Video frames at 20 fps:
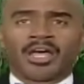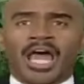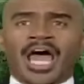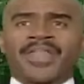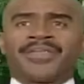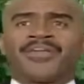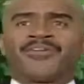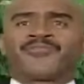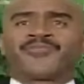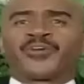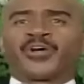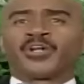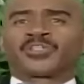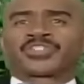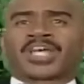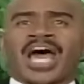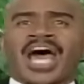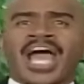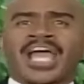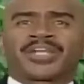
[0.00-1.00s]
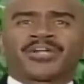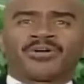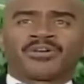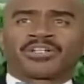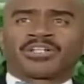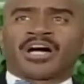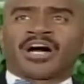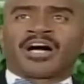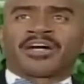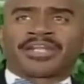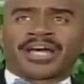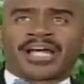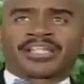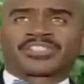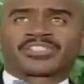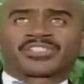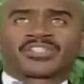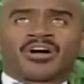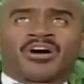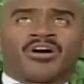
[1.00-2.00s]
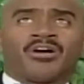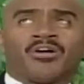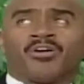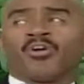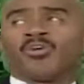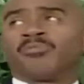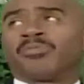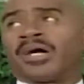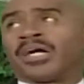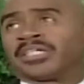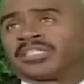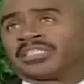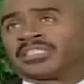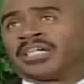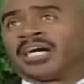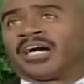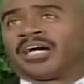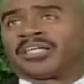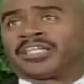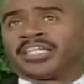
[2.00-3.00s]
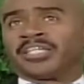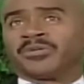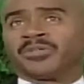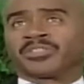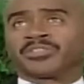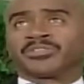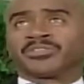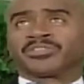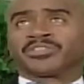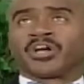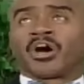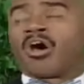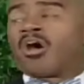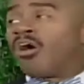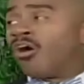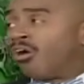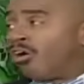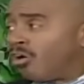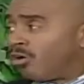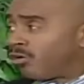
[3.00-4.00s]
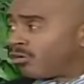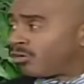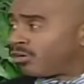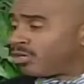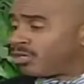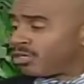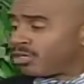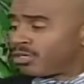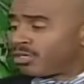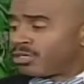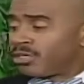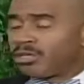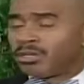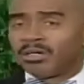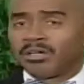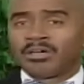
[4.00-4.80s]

And the first idol god I saw, oh my God, he was tall. Mm-hmm.